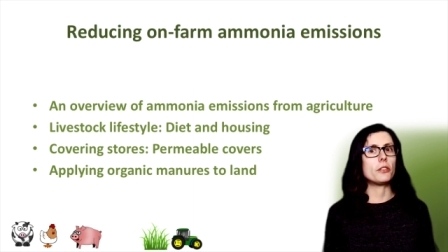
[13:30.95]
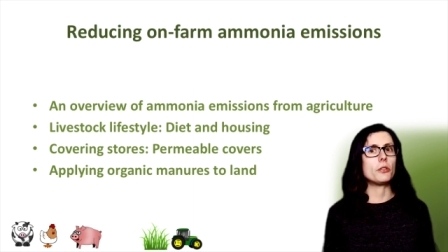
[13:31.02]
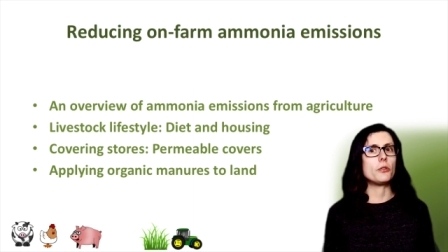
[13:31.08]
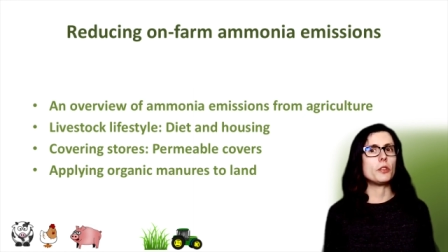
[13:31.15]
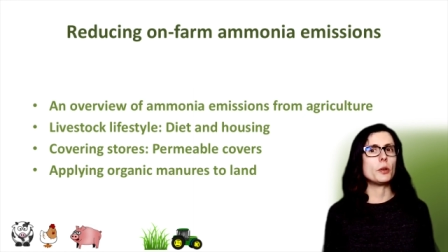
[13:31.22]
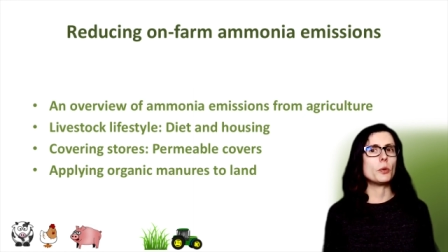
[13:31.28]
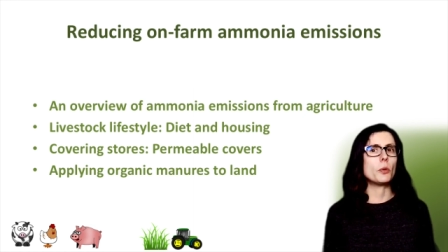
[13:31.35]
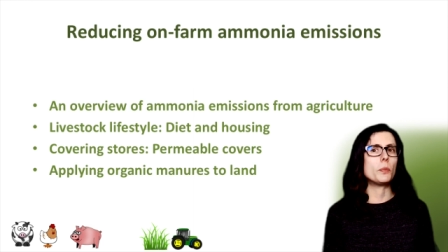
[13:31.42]
you
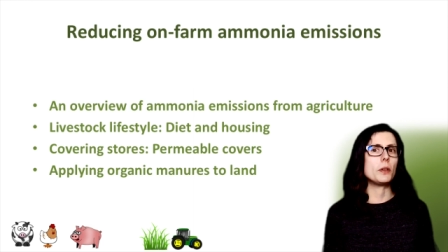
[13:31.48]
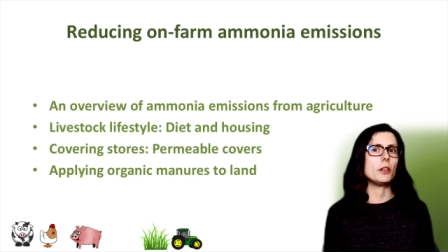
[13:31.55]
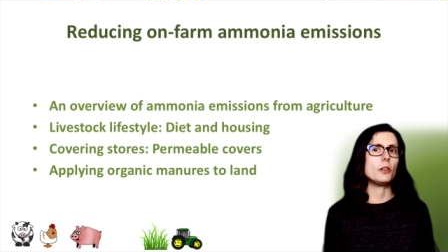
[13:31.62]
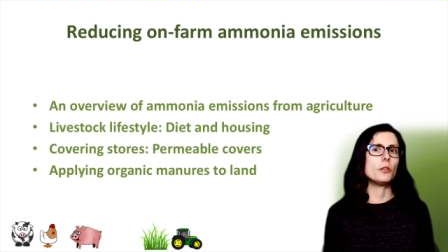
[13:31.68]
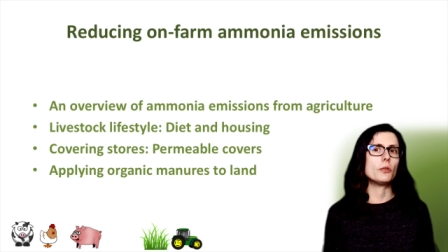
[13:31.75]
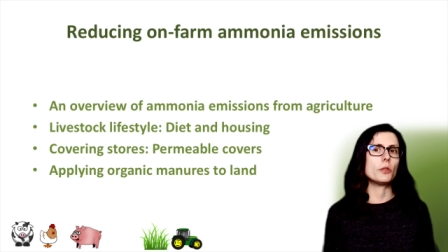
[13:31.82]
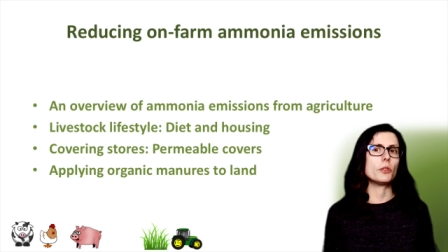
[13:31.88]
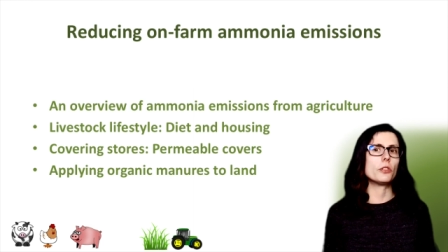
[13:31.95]
feel will be
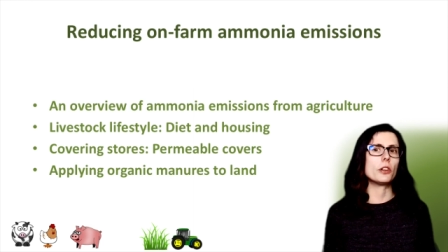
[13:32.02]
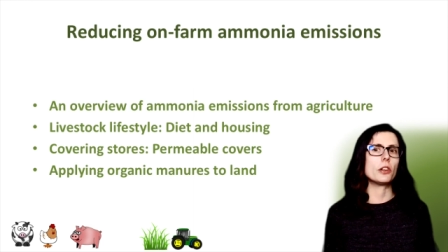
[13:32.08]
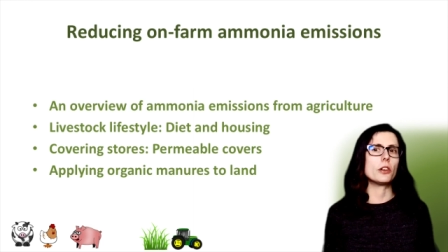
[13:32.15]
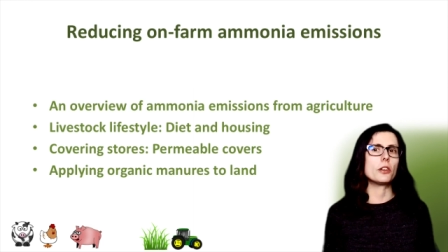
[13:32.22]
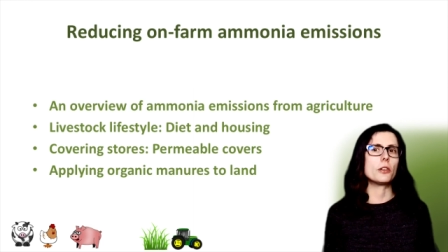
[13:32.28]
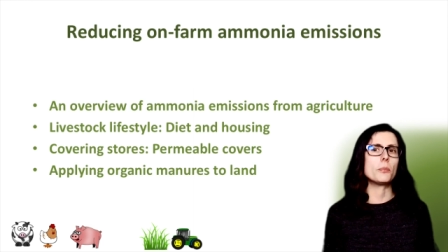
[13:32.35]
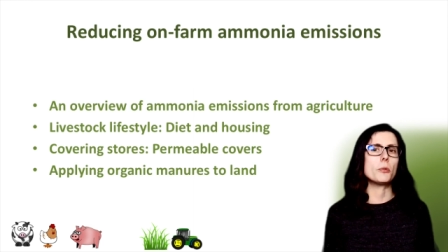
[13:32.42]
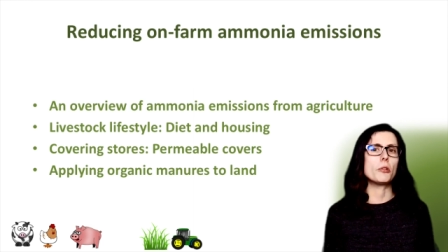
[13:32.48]
useful to
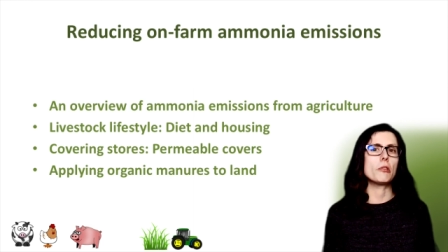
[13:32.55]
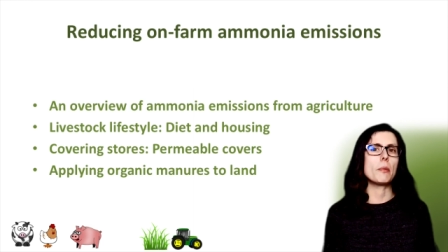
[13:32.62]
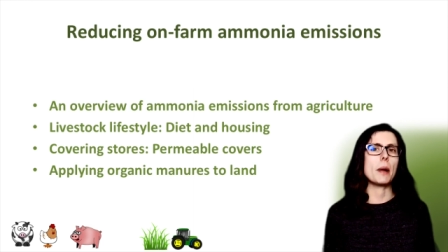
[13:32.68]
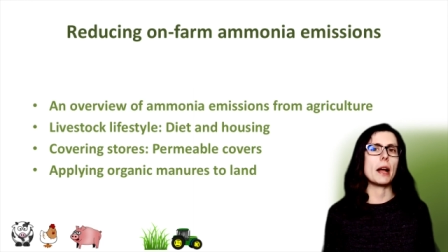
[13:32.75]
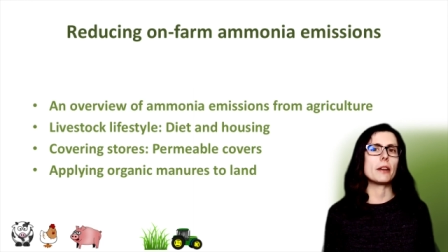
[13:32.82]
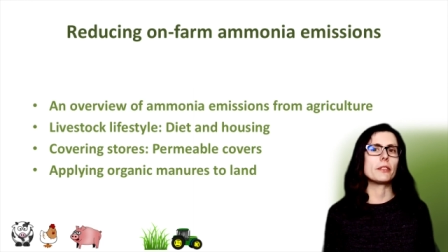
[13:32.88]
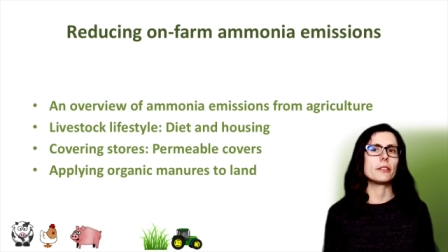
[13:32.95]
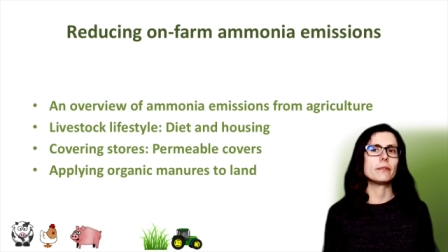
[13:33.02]
learn more
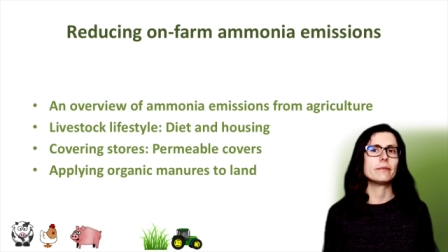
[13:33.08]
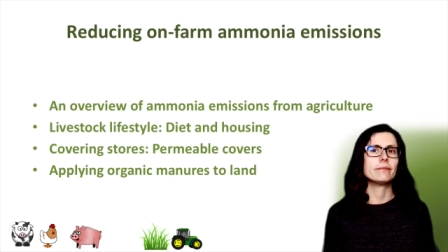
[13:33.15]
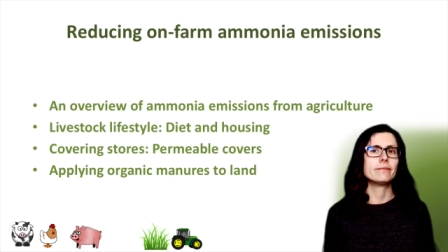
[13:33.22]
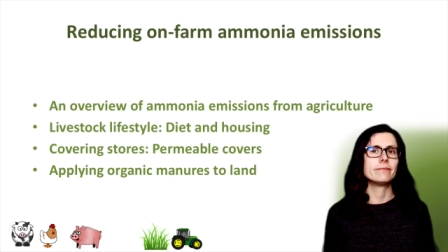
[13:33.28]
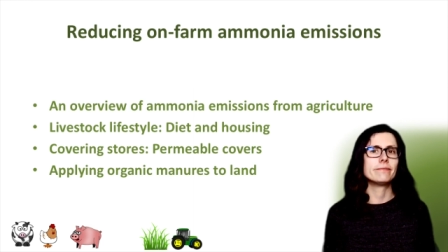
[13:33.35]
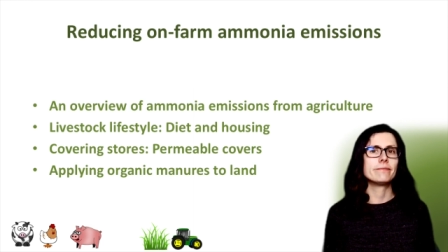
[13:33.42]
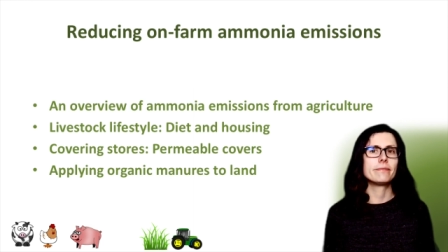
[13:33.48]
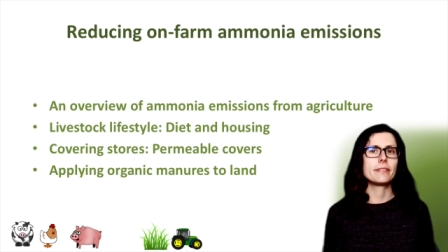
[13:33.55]
about.
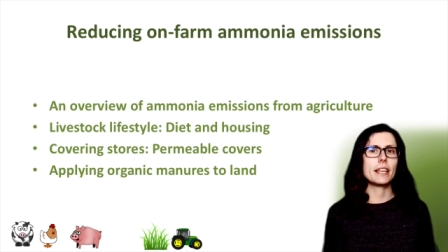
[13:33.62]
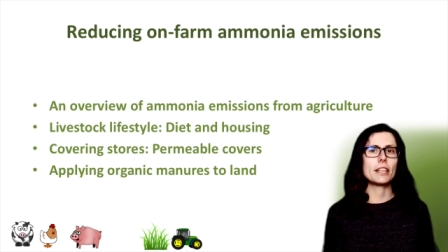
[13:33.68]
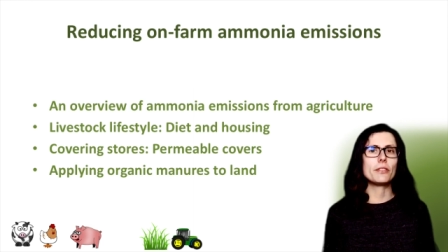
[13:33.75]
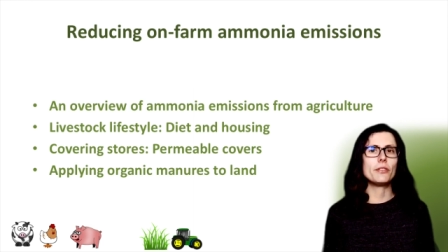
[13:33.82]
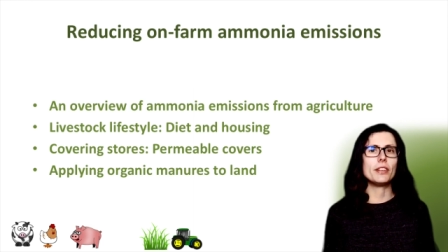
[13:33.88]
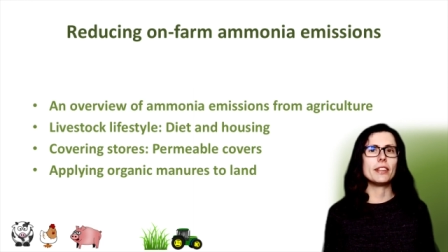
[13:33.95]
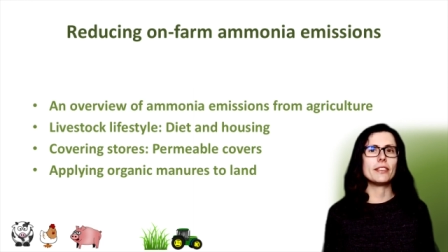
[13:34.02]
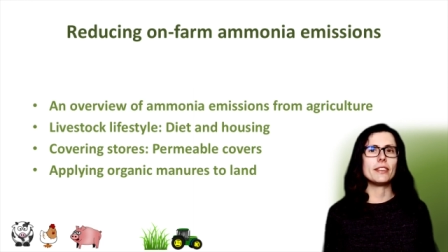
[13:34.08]
Thanks
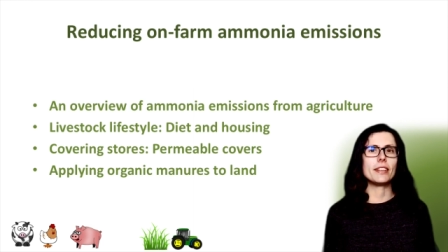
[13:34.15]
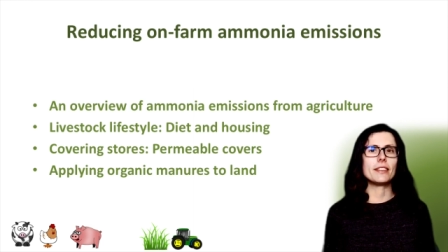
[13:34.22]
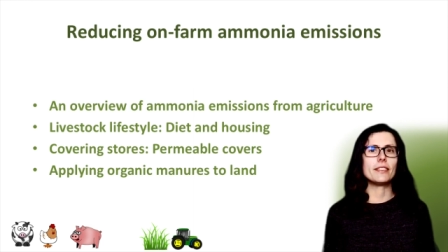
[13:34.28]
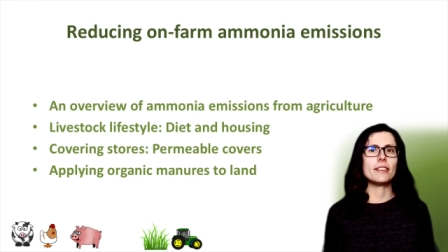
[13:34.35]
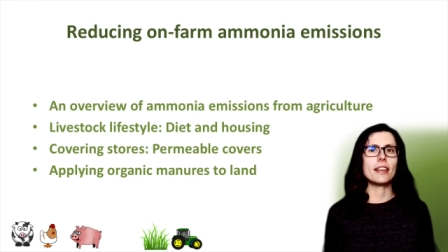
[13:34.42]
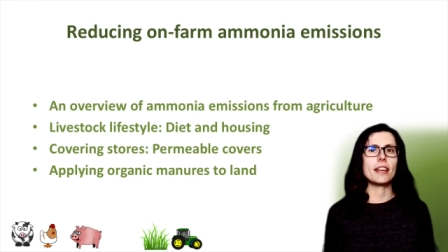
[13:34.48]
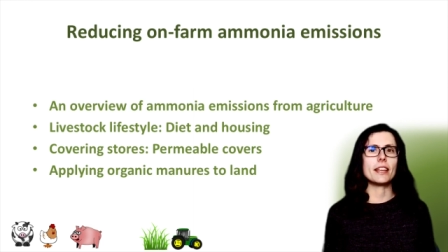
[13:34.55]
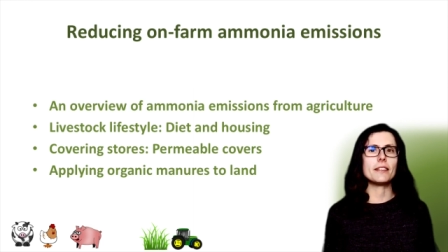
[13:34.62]
for listening
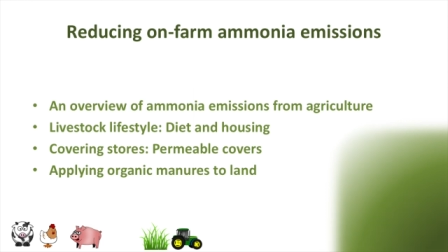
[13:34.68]
today.